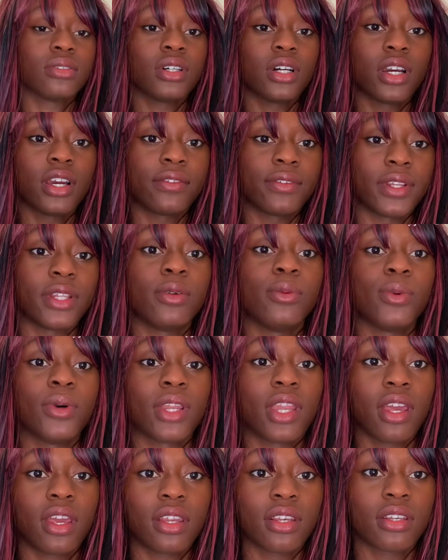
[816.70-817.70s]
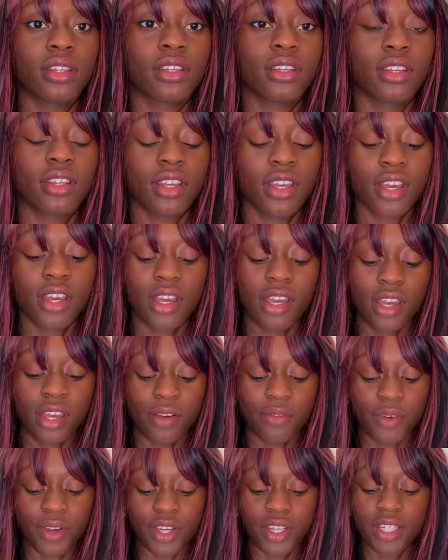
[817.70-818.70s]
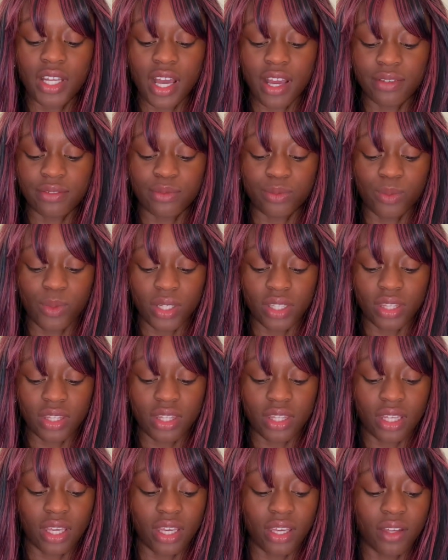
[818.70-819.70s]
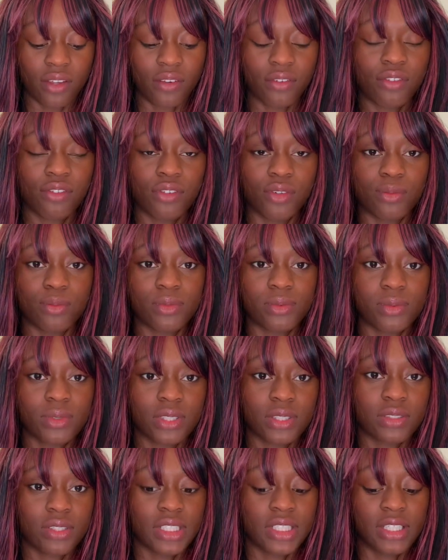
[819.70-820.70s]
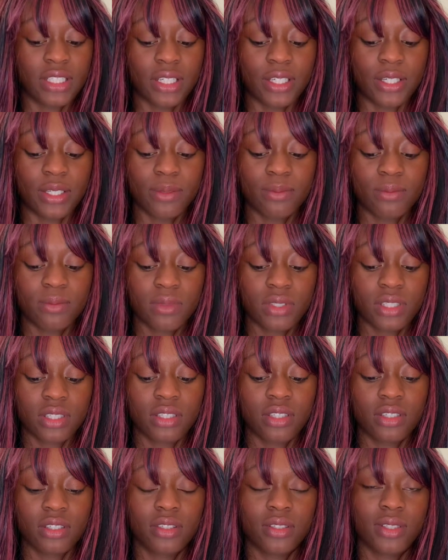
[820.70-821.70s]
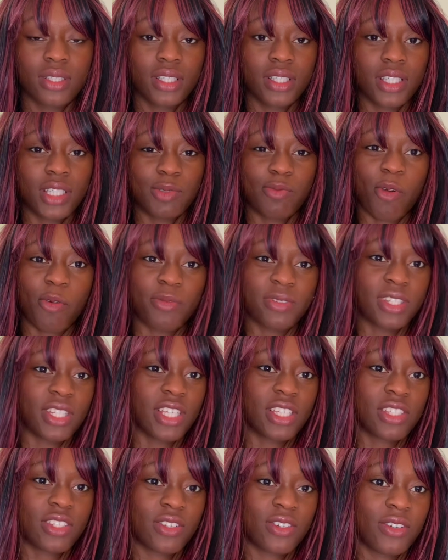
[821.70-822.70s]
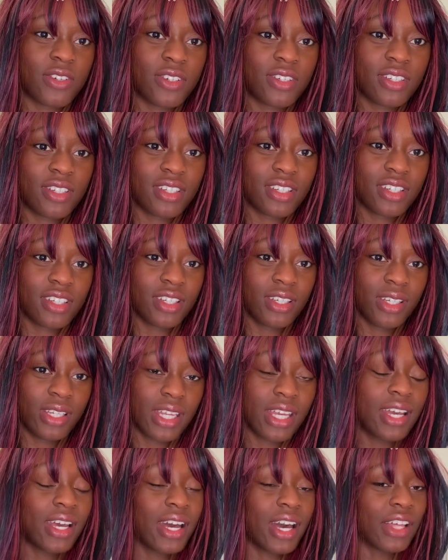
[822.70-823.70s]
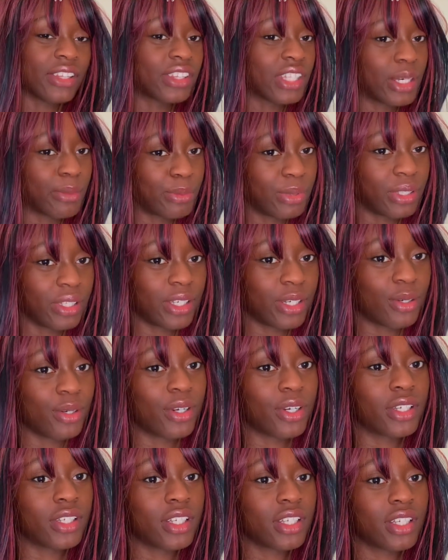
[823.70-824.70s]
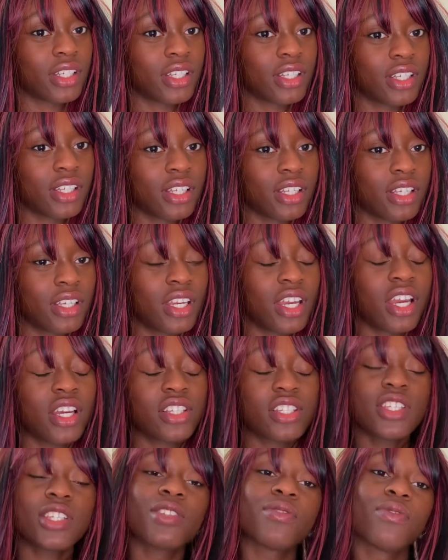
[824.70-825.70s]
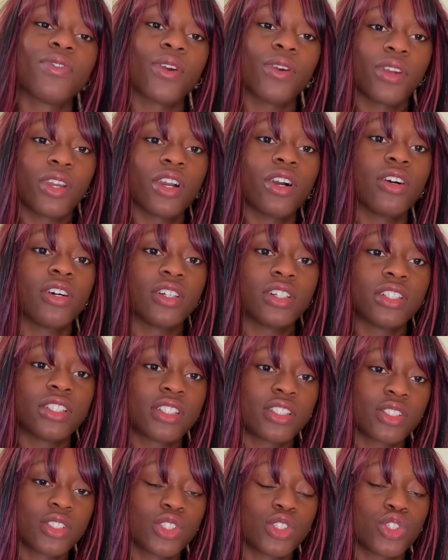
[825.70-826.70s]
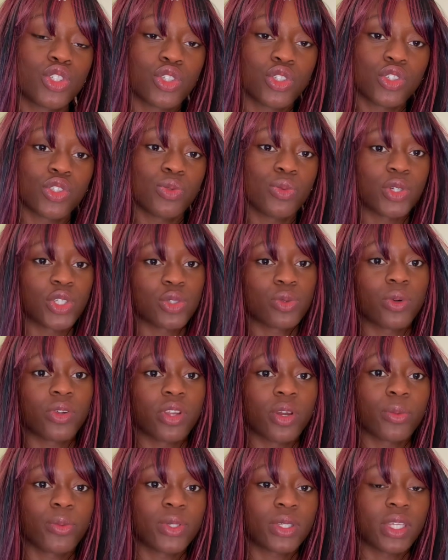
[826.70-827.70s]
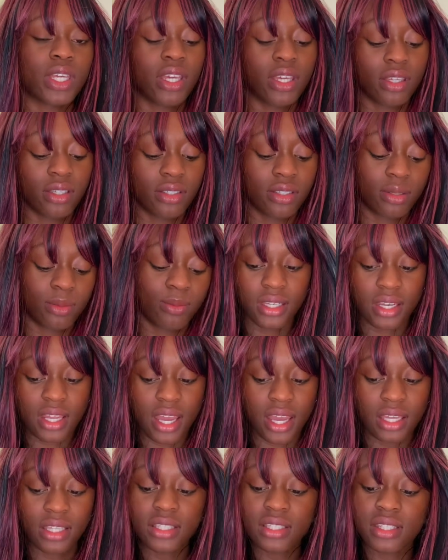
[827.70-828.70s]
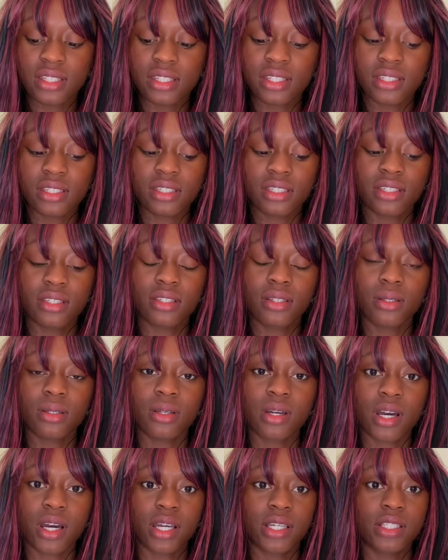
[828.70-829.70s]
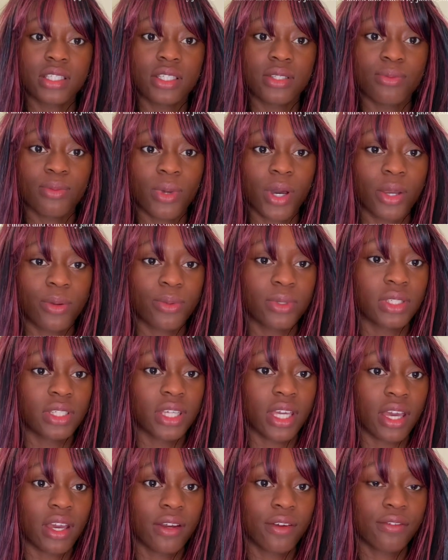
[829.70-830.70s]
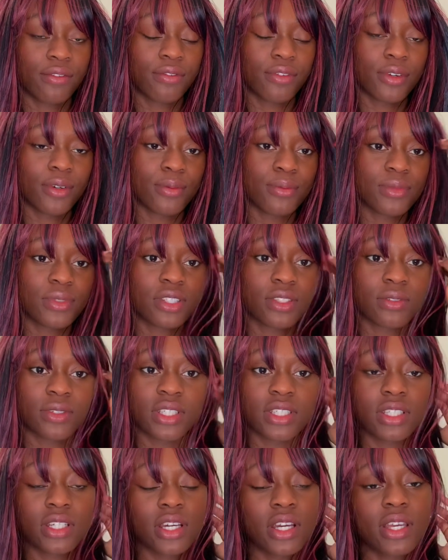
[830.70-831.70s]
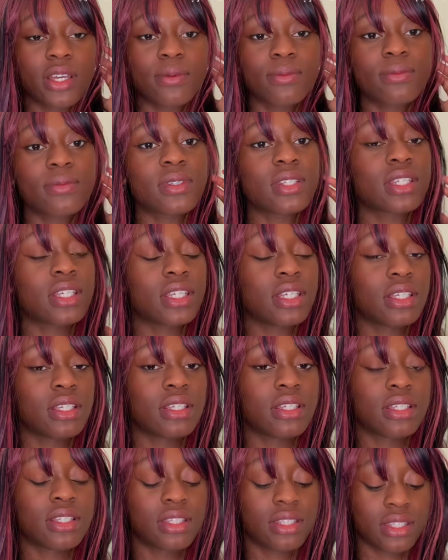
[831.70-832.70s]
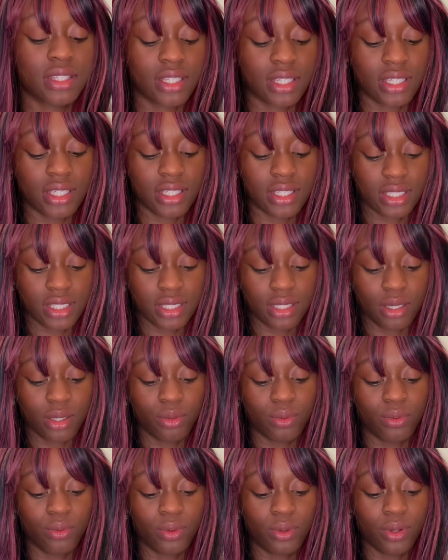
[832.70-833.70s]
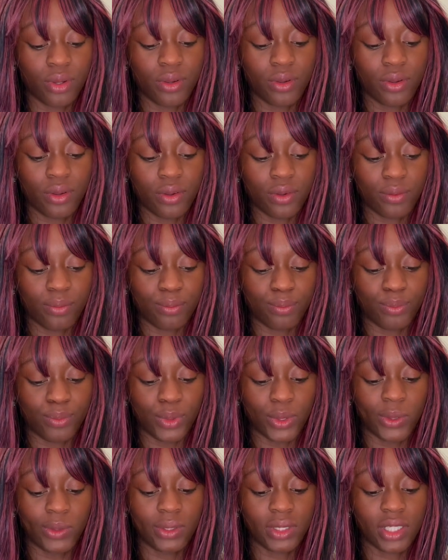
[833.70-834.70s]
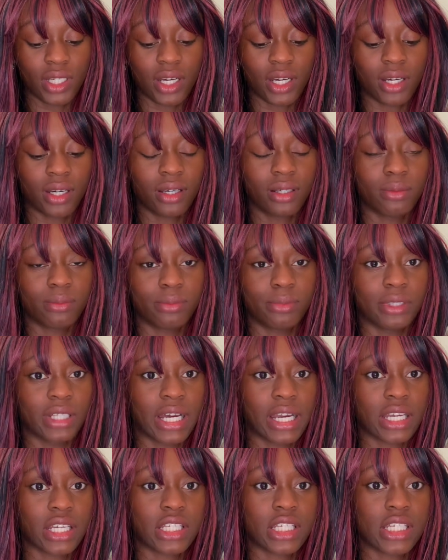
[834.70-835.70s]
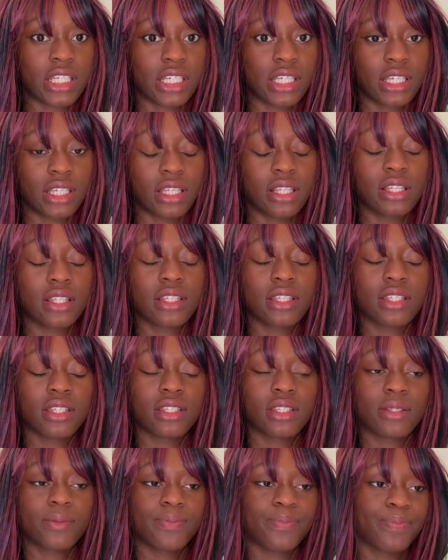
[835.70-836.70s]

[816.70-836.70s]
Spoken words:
I really want it. If I could have one thing from three times, it's probably that skirt and that bolero. It's just very hard to choose which one I would get. Next item I would get from three times is this bootcut black jeans.